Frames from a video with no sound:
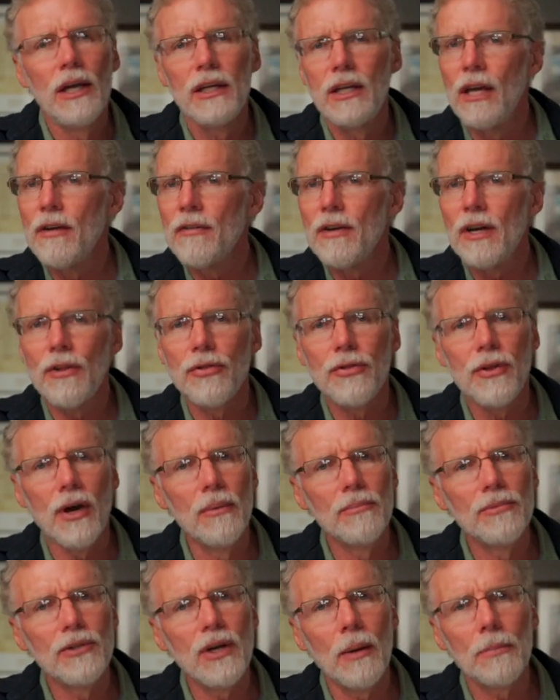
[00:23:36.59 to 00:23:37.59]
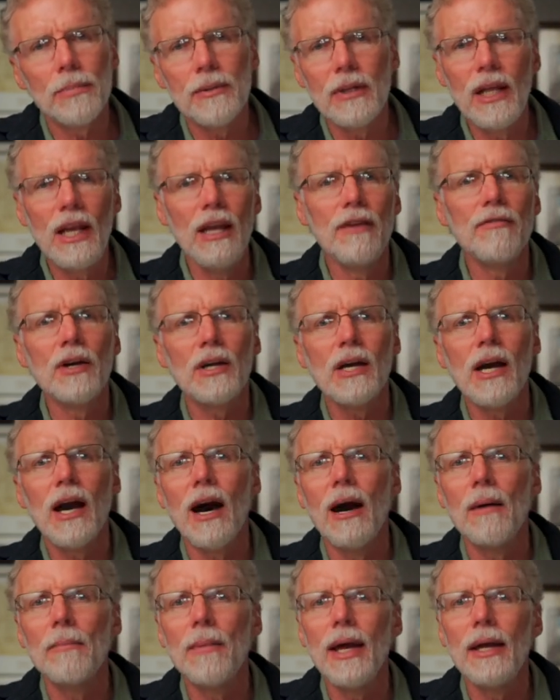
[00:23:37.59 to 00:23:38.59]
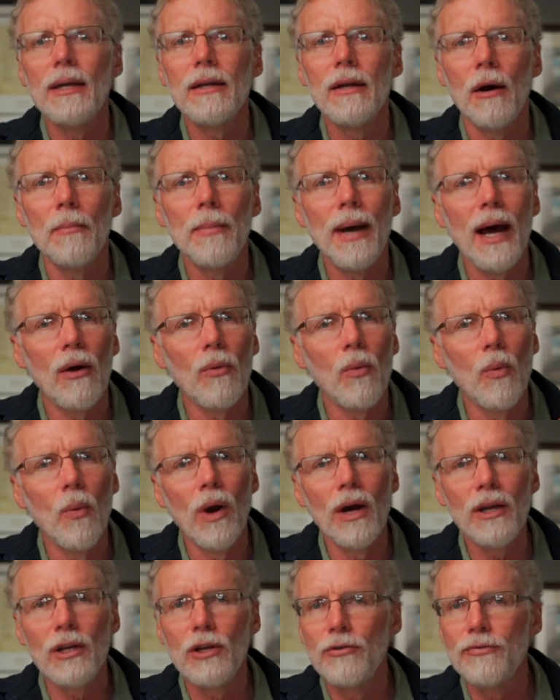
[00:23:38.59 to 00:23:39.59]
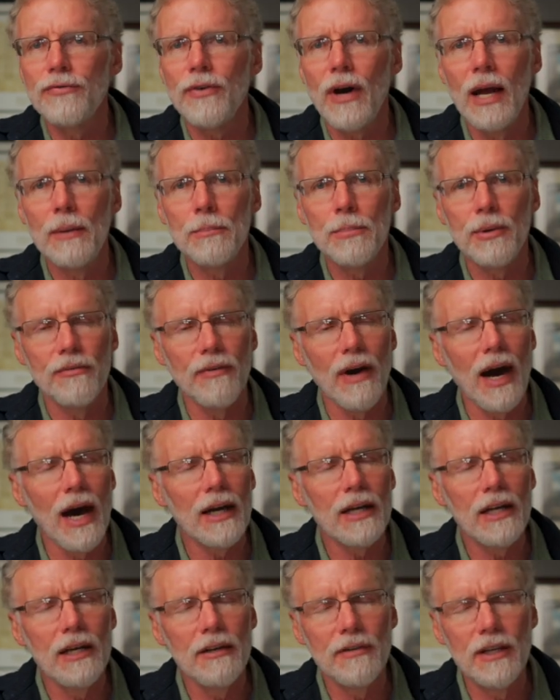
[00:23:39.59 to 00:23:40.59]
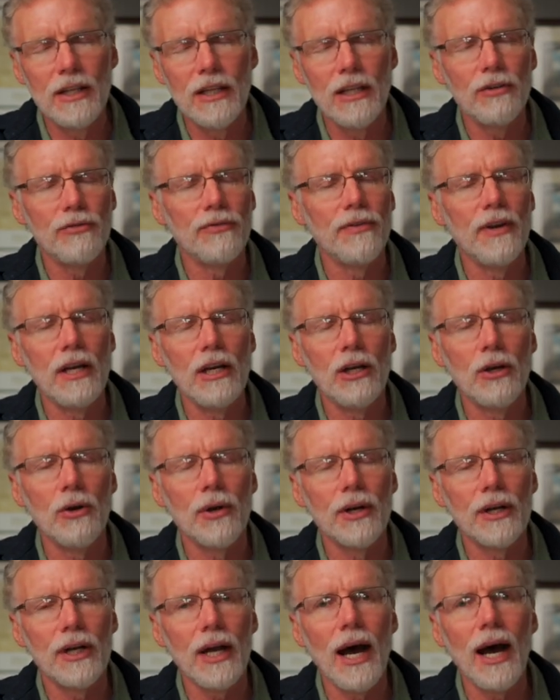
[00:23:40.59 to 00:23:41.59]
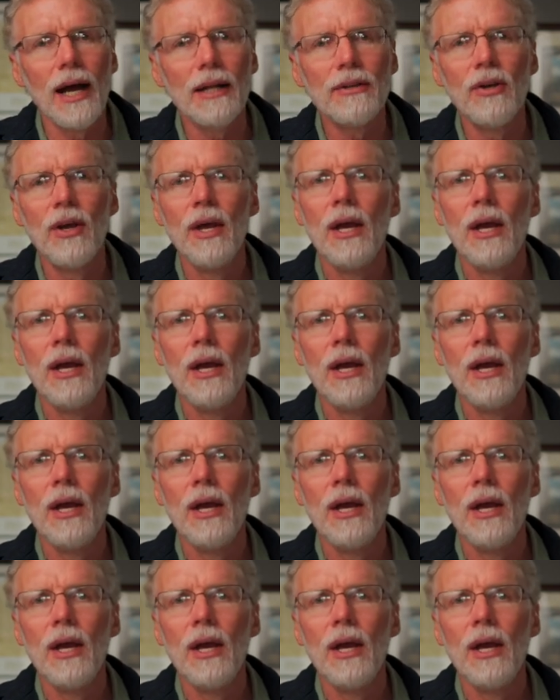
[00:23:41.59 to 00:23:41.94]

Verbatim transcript: Give it a thumbs up. Leave a comment about what you find provocative in this video or not,